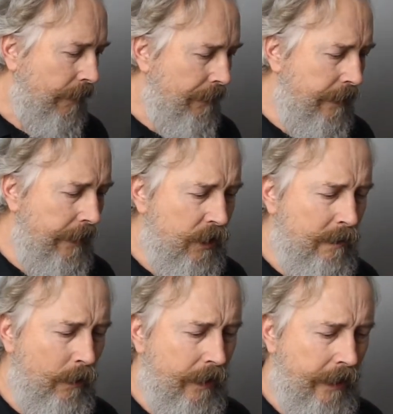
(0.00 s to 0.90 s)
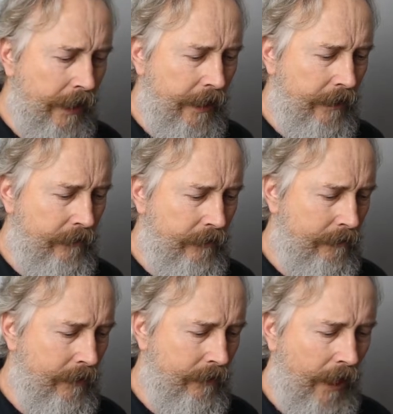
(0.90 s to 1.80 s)
The next book that I
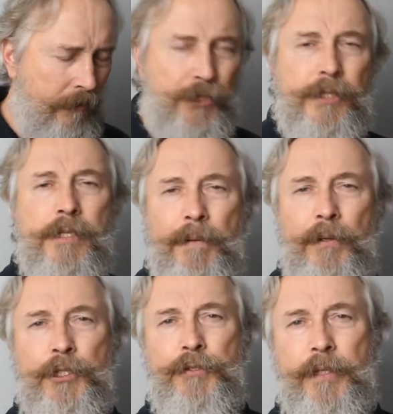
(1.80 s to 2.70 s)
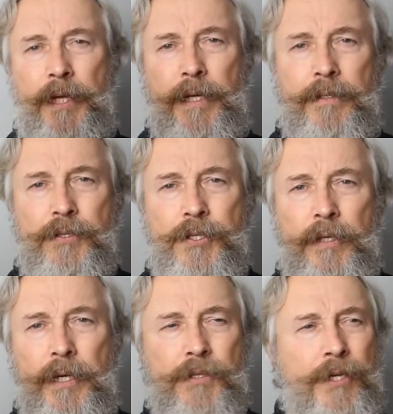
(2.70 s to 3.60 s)
was into poetry a lot. And
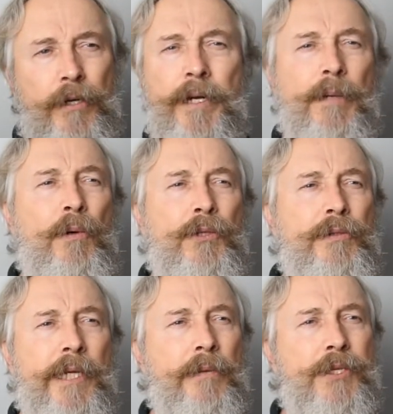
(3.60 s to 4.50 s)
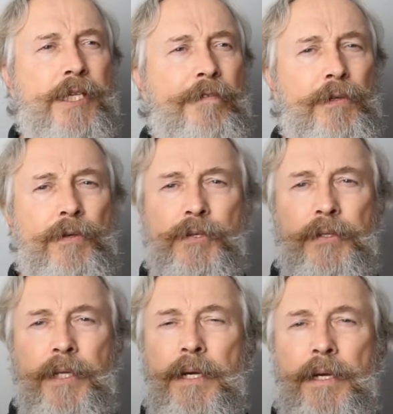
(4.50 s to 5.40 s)
so I started writing poetry when I was 7 years
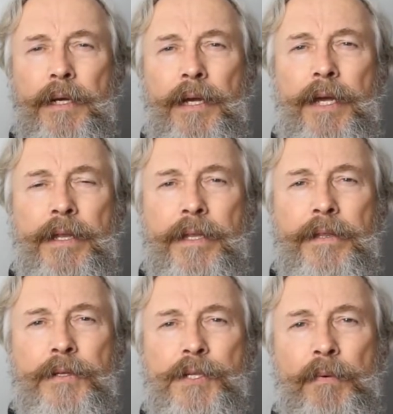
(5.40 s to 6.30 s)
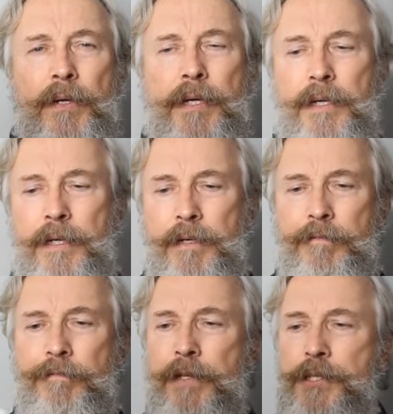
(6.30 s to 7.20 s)
old. And then this book,
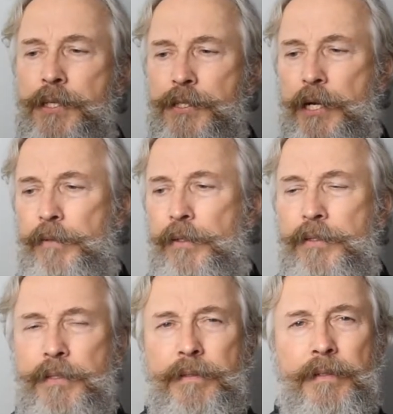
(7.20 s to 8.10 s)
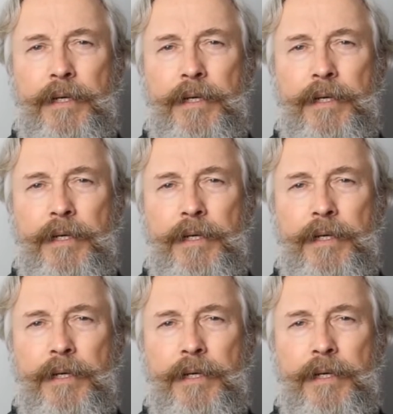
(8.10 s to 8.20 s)
Fences, I wrote.